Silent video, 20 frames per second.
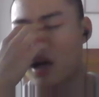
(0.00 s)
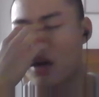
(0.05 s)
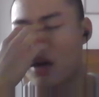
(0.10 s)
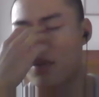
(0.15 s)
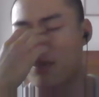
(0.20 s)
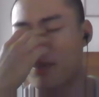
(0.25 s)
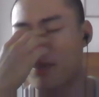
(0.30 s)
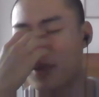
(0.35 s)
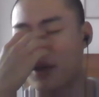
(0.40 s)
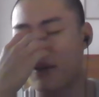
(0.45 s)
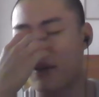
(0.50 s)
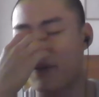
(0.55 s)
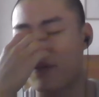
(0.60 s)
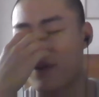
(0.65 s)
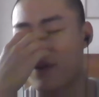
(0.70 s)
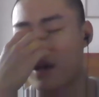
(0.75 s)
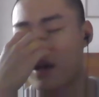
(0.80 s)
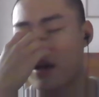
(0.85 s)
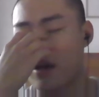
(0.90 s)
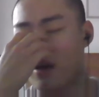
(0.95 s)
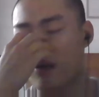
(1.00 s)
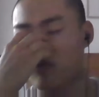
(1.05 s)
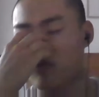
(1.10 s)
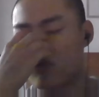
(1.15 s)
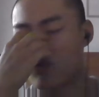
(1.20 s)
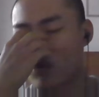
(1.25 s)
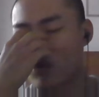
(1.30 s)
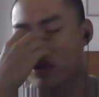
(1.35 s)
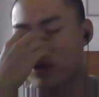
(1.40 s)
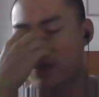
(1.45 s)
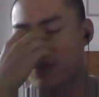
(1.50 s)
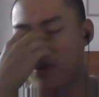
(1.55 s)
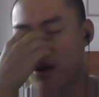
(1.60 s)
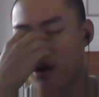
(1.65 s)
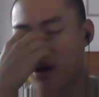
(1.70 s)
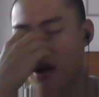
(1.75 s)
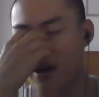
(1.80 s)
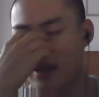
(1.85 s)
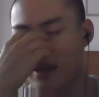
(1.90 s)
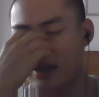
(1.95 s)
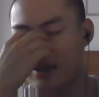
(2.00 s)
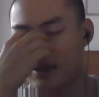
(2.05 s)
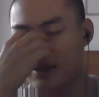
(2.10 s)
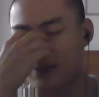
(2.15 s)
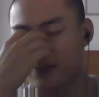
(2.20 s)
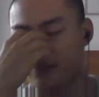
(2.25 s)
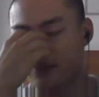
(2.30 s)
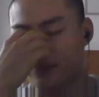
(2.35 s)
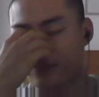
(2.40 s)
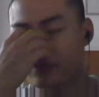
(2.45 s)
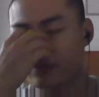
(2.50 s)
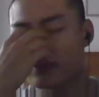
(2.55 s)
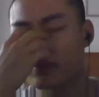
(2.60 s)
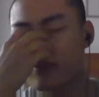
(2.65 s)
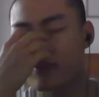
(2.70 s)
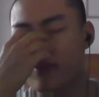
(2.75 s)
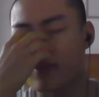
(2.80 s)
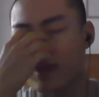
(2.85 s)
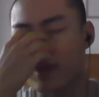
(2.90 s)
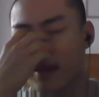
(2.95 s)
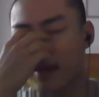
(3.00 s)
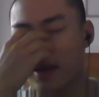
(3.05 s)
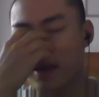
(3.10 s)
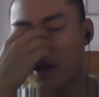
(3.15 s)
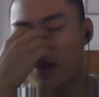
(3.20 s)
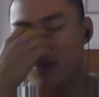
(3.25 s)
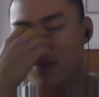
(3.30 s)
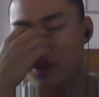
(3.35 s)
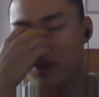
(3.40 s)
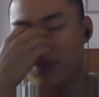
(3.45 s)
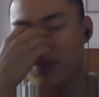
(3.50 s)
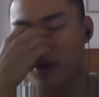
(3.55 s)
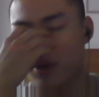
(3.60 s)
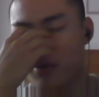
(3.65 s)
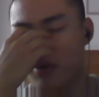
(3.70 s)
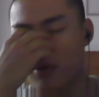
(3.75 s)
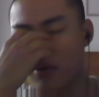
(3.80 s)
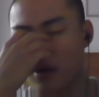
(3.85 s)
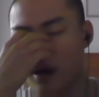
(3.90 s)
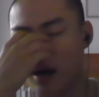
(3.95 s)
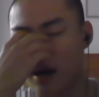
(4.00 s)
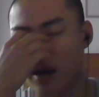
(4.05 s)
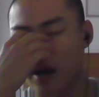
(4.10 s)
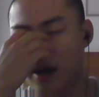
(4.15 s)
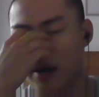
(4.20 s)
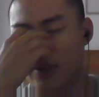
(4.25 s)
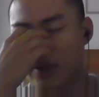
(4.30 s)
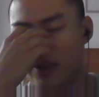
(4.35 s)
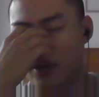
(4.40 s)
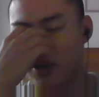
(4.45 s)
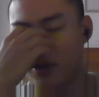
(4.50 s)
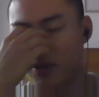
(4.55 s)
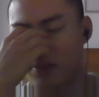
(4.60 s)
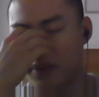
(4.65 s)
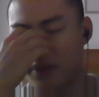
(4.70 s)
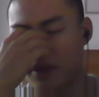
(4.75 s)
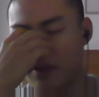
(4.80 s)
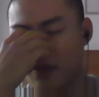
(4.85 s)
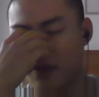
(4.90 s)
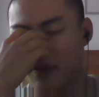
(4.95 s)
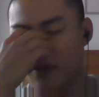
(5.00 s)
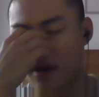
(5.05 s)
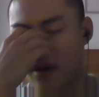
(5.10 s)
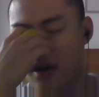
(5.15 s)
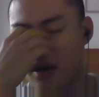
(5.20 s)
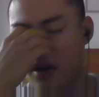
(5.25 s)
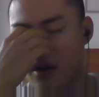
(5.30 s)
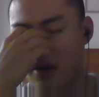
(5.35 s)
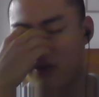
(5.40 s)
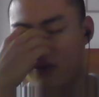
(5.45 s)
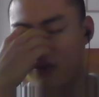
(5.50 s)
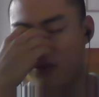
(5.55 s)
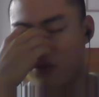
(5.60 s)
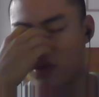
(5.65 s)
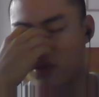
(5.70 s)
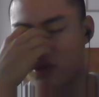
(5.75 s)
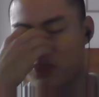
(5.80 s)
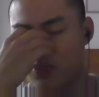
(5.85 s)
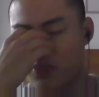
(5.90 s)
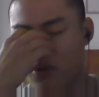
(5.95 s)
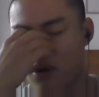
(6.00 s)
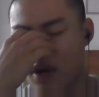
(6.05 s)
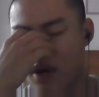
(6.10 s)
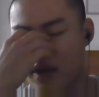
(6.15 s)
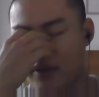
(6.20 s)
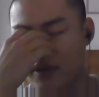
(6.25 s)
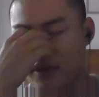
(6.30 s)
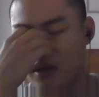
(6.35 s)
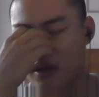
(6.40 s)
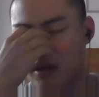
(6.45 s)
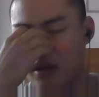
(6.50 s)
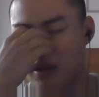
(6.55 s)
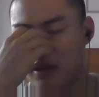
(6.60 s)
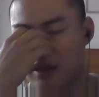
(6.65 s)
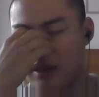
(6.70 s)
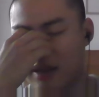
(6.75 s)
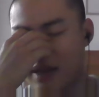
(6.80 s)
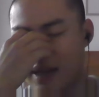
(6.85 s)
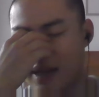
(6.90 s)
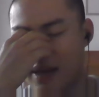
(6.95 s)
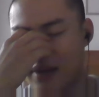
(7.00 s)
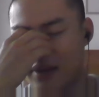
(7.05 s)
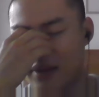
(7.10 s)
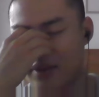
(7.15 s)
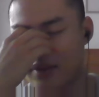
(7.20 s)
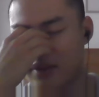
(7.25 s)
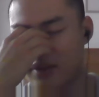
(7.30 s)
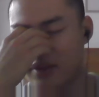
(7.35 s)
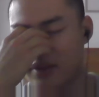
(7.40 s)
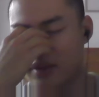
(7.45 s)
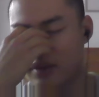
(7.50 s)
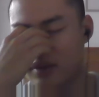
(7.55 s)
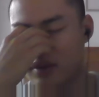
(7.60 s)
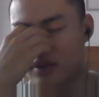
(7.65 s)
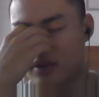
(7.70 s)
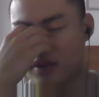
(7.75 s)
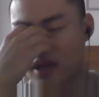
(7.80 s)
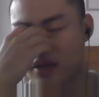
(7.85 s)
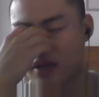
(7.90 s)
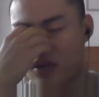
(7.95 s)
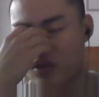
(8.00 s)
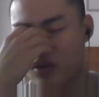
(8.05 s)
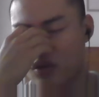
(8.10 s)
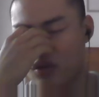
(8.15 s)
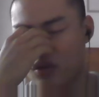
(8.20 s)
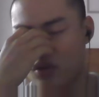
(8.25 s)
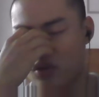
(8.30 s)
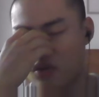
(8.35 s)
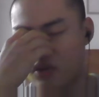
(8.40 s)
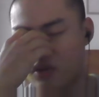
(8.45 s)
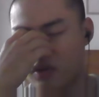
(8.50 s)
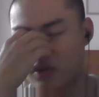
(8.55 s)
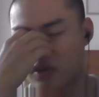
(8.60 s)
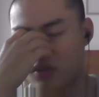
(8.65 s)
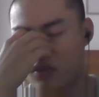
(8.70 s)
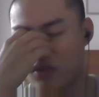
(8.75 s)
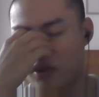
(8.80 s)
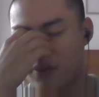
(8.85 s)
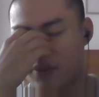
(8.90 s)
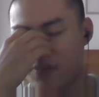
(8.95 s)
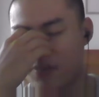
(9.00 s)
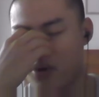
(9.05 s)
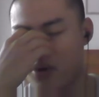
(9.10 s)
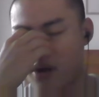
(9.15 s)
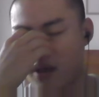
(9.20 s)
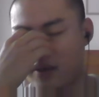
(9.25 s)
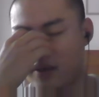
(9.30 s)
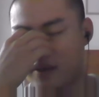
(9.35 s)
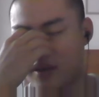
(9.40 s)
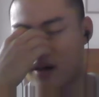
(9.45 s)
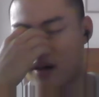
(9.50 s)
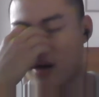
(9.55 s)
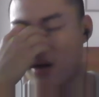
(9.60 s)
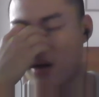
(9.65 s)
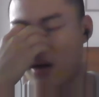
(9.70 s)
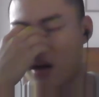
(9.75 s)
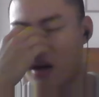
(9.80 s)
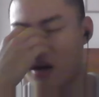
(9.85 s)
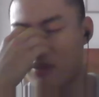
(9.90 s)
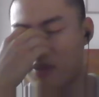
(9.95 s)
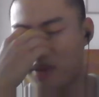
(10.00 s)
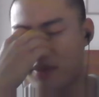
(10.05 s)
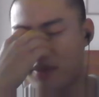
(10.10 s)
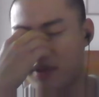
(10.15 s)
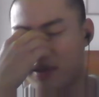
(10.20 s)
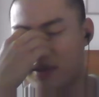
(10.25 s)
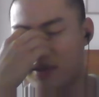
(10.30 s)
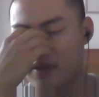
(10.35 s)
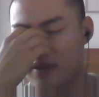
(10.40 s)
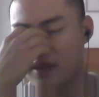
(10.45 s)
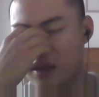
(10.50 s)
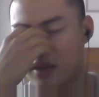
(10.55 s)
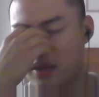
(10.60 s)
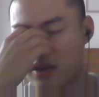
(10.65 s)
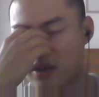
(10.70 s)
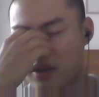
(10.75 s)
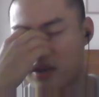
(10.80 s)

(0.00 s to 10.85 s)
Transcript: Big fan of WordPress. People are not a big fan of WordPress on clients that use WordPress or maybe such an